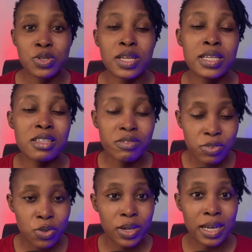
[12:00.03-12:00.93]
that this
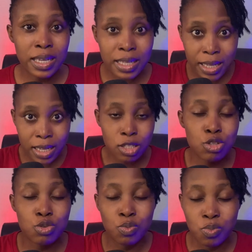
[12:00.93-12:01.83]
video can get
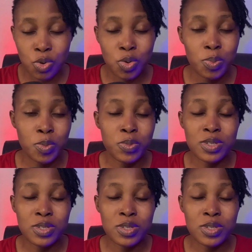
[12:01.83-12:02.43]
to more people.